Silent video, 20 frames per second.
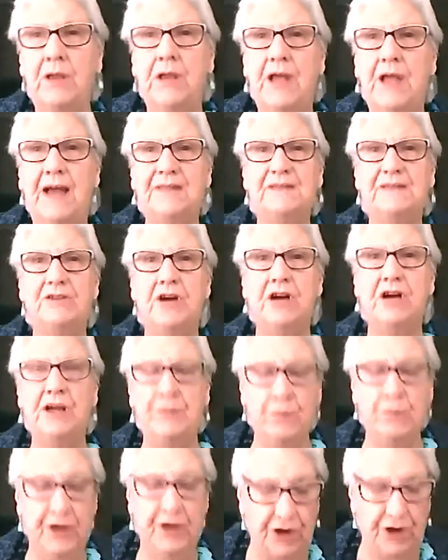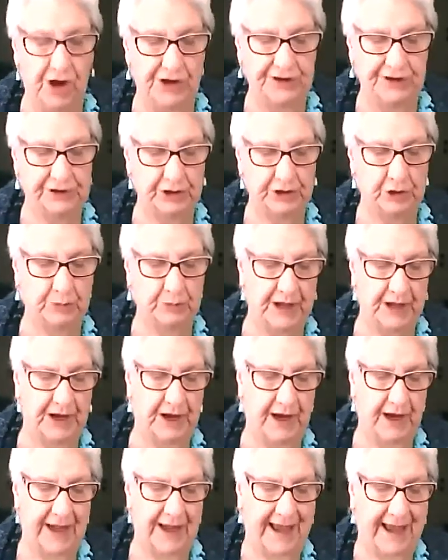As time went on a little bit,
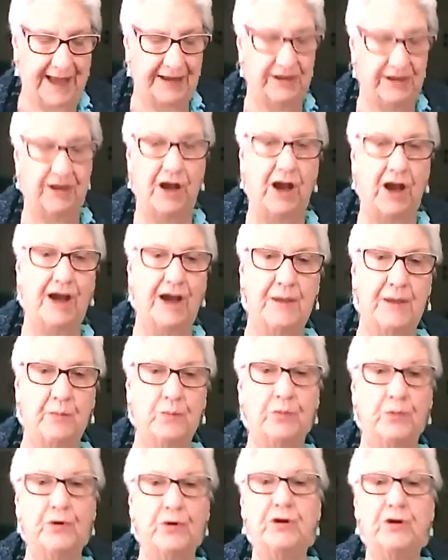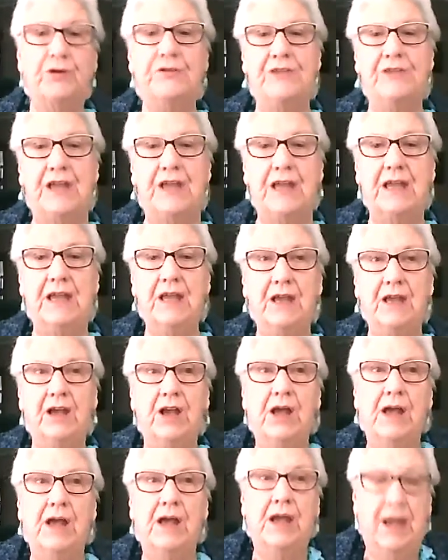I added I am worthy
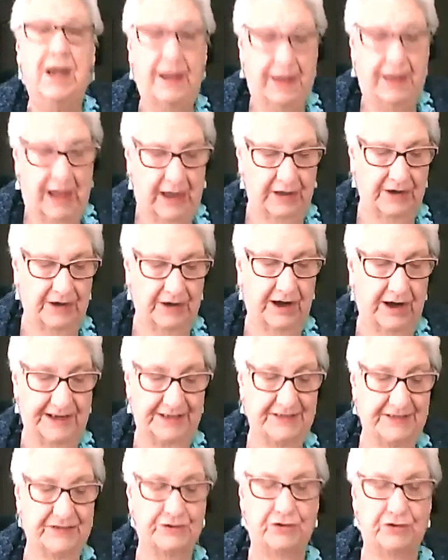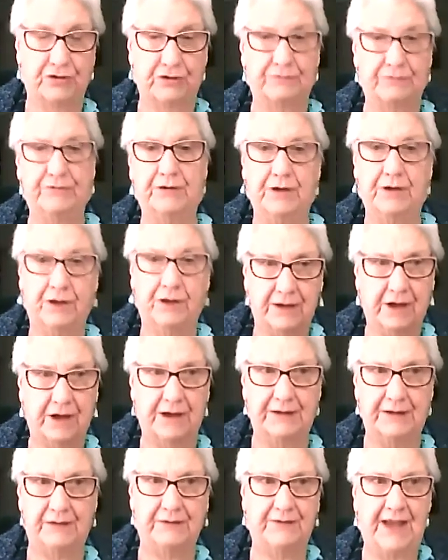and I deserve,
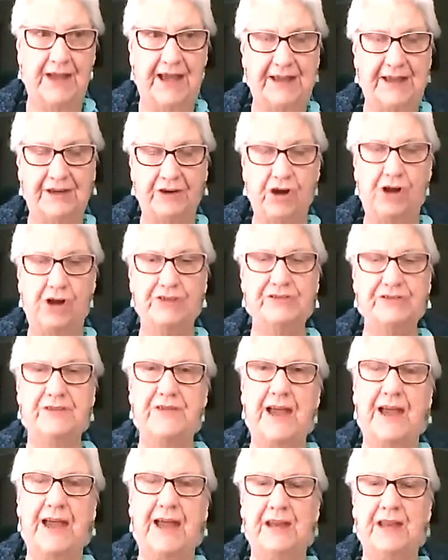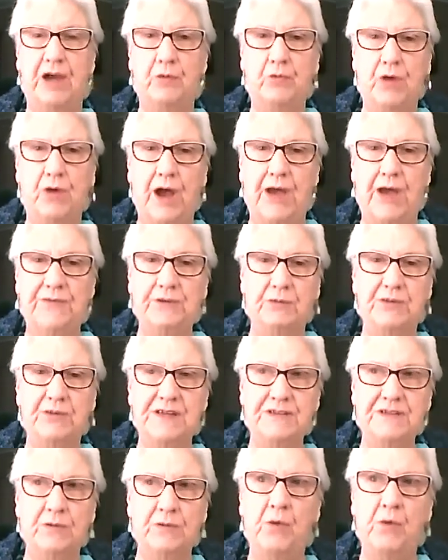kind of added on to that. And the
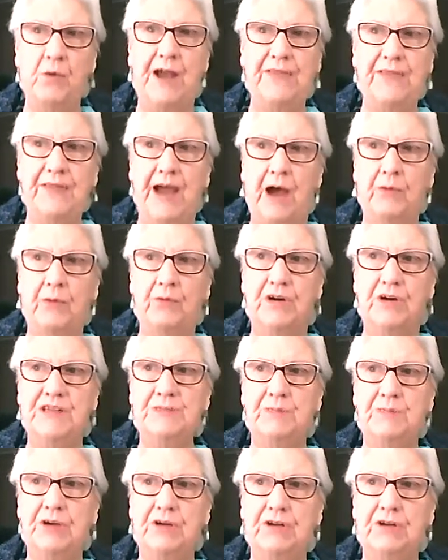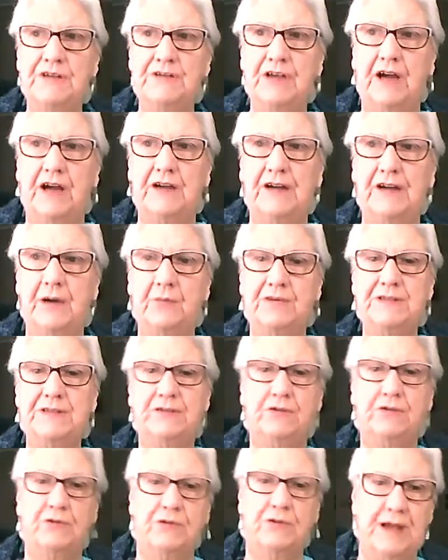reason why that was because I
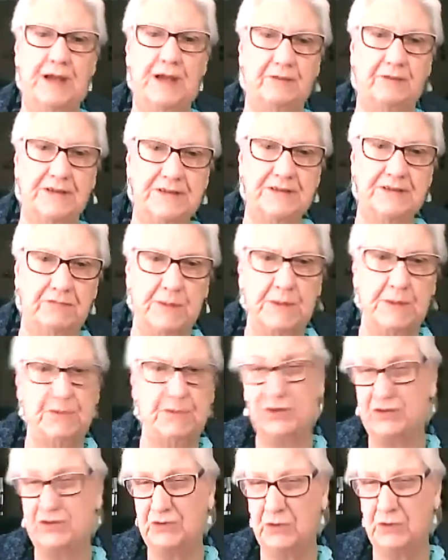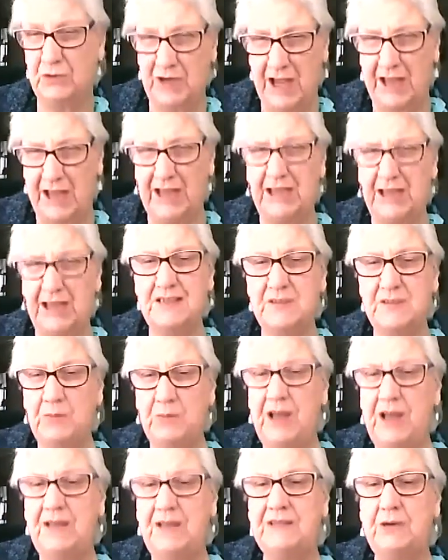wasn't maybe as creating as
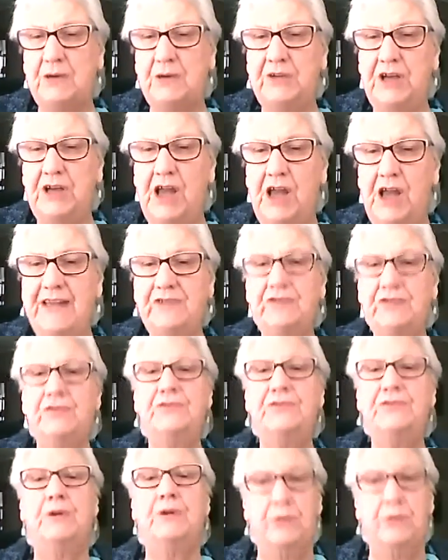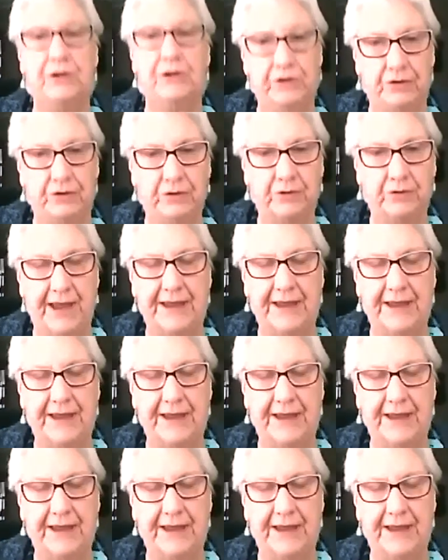well as I would like to, so I wanted to create